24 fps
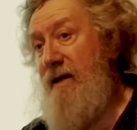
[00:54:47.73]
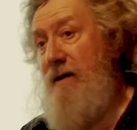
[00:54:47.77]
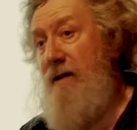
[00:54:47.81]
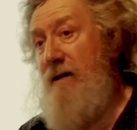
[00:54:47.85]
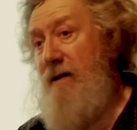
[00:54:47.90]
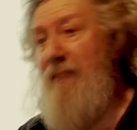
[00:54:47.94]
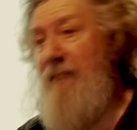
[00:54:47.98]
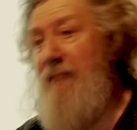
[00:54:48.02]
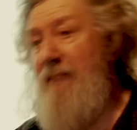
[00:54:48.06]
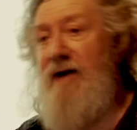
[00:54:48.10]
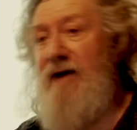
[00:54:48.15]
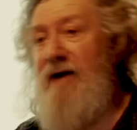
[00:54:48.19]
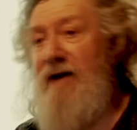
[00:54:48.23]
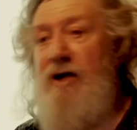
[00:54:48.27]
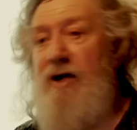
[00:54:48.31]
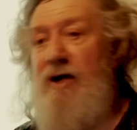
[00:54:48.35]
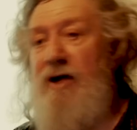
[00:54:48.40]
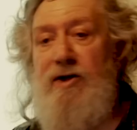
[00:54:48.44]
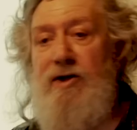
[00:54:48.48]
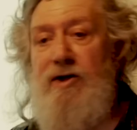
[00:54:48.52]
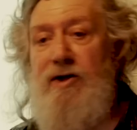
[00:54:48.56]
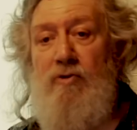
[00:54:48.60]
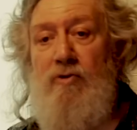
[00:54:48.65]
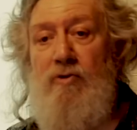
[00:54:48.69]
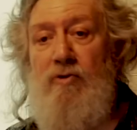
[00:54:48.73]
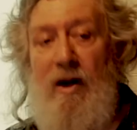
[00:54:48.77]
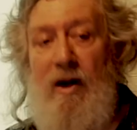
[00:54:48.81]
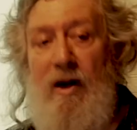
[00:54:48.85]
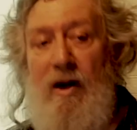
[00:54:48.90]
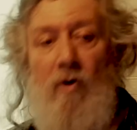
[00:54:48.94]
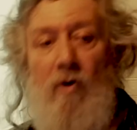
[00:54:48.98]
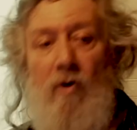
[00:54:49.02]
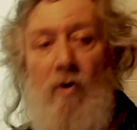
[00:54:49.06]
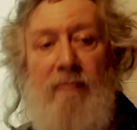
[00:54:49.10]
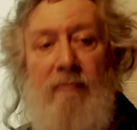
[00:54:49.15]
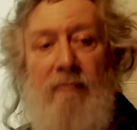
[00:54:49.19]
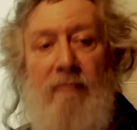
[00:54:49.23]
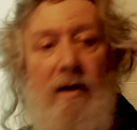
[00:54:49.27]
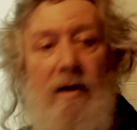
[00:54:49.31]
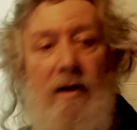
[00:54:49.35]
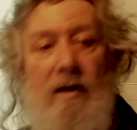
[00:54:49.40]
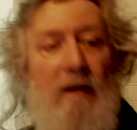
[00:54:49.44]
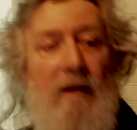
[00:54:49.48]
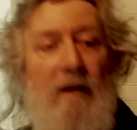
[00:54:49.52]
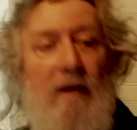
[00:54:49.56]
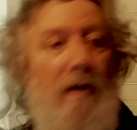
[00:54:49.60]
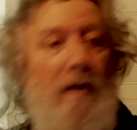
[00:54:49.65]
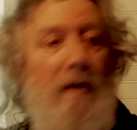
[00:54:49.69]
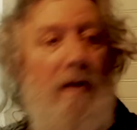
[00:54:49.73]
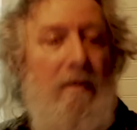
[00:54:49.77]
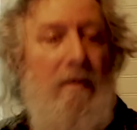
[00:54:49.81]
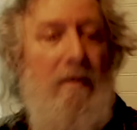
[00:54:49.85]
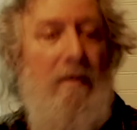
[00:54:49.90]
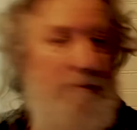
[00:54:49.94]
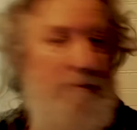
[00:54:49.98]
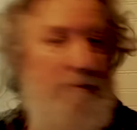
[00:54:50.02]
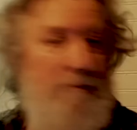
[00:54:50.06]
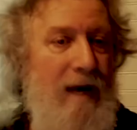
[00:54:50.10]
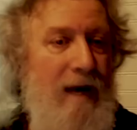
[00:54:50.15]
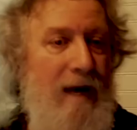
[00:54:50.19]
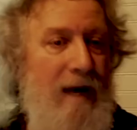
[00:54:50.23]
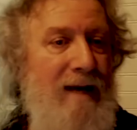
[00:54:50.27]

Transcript: I'm not trying to toot my horn, but right,